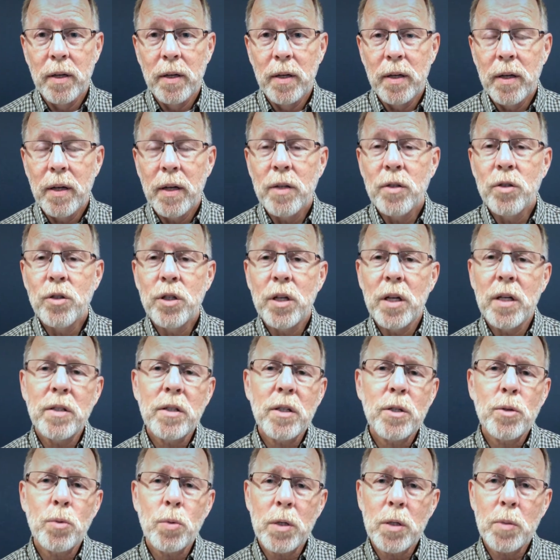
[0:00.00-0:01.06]
And
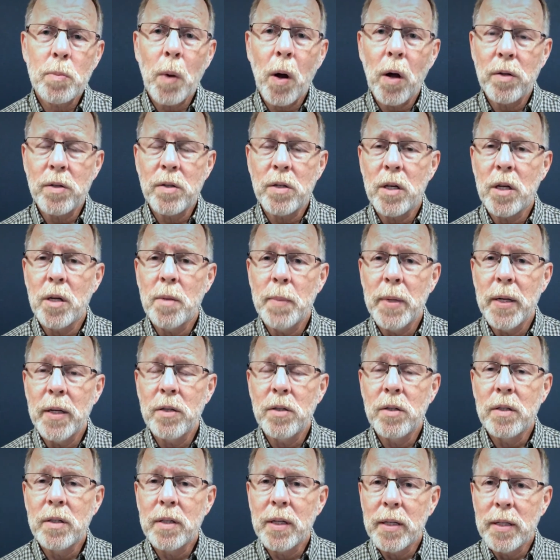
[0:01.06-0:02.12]
Jesus' response to him
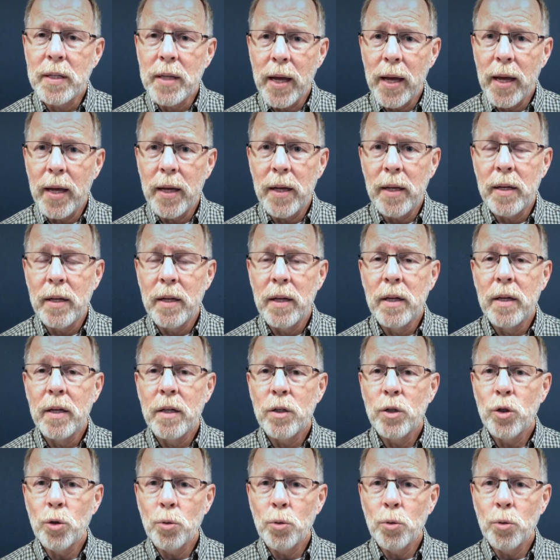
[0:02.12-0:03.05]
is, today you'll